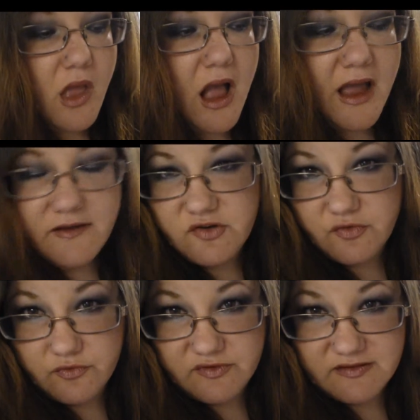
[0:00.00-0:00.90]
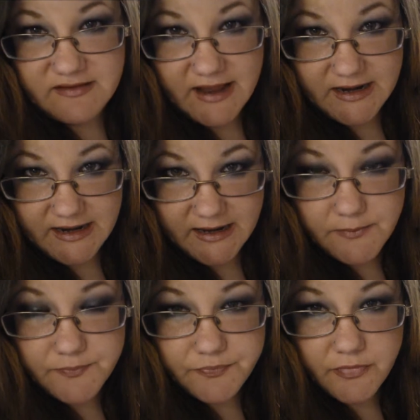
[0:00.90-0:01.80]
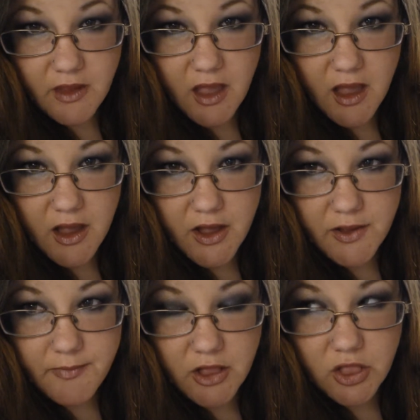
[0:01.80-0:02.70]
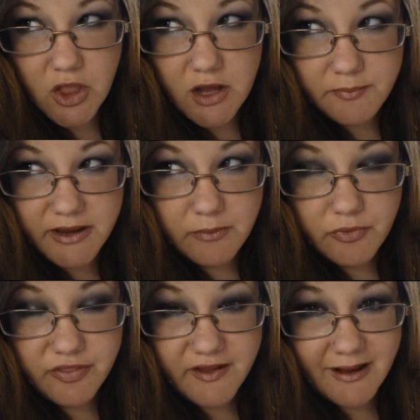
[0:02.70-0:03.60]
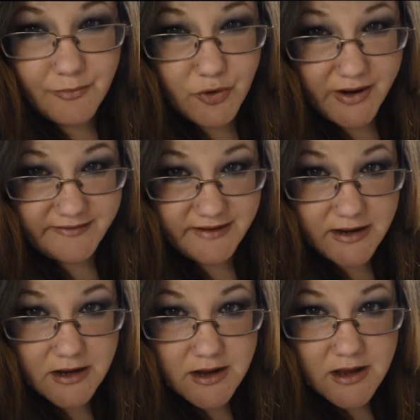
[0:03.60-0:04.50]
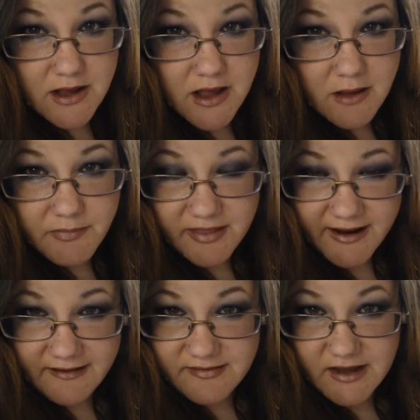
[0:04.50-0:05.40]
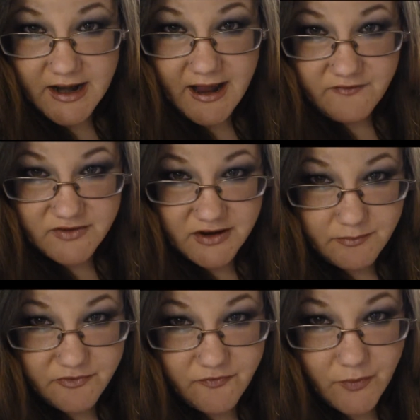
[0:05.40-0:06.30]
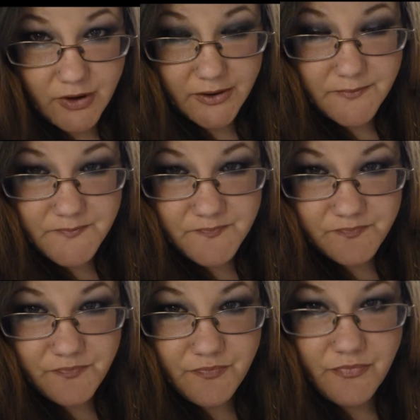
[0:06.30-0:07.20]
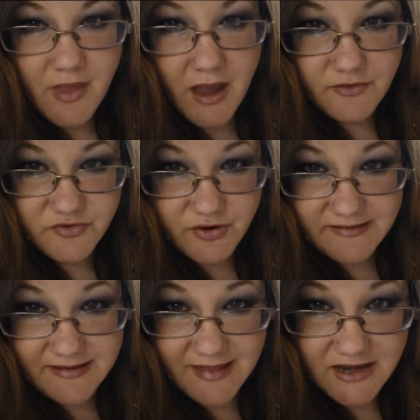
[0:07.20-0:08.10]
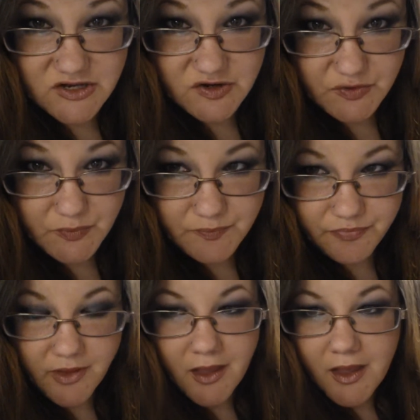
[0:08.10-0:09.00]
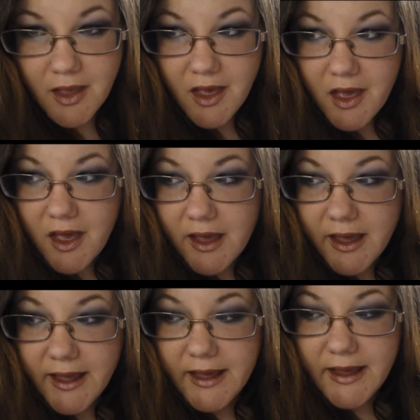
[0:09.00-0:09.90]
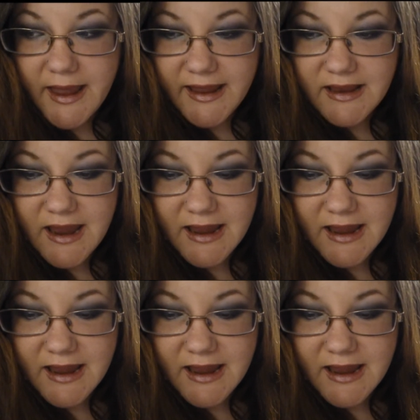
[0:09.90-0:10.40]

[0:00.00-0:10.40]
I chose insanity. A lot of people think I'm crazy. But like I said, I have done it before. I was crazy then too. Today